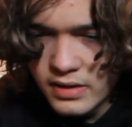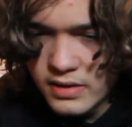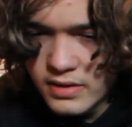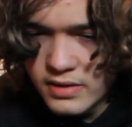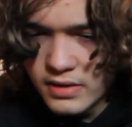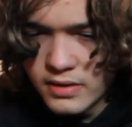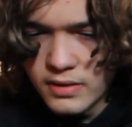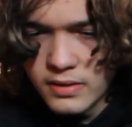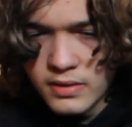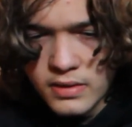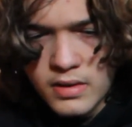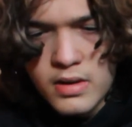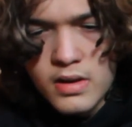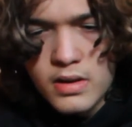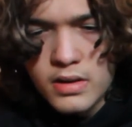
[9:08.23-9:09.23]
So
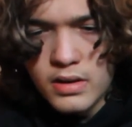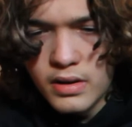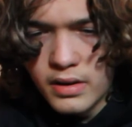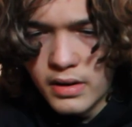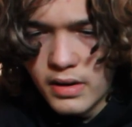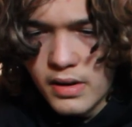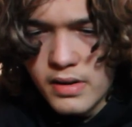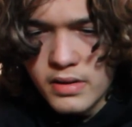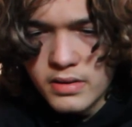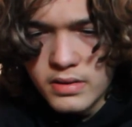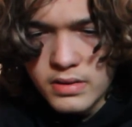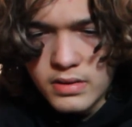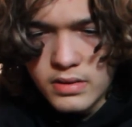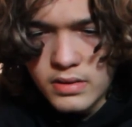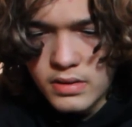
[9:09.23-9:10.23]

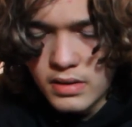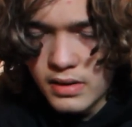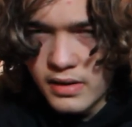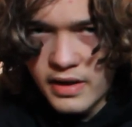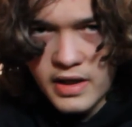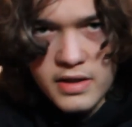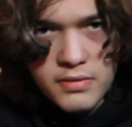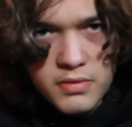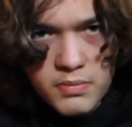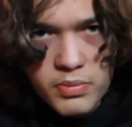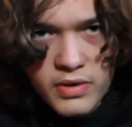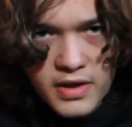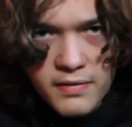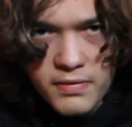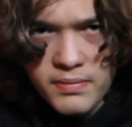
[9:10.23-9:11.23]
our hands would
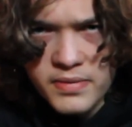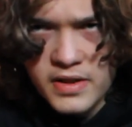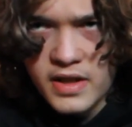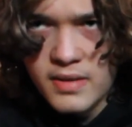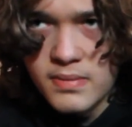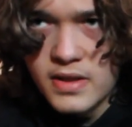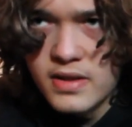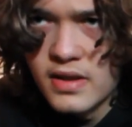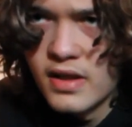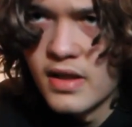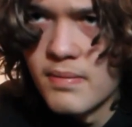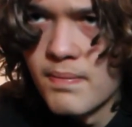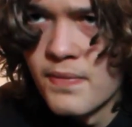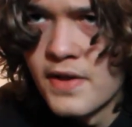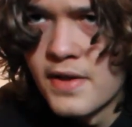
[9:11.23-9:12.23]
break from time to
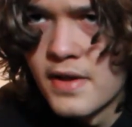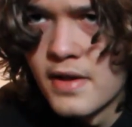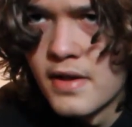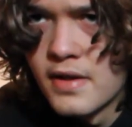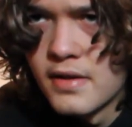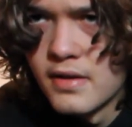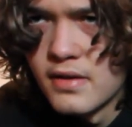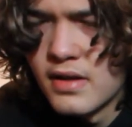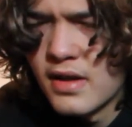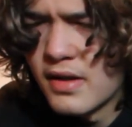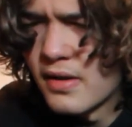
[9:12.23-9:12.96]
time. Not our